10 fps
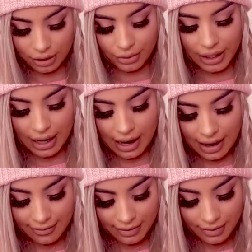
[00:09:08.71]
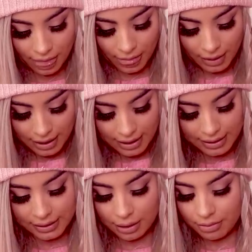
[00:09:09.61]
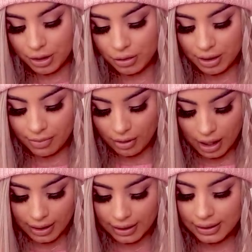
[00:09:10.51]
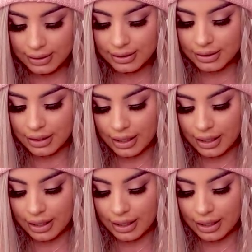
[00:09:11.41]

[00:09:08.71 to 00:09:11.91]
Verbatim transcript: So we have some beauty products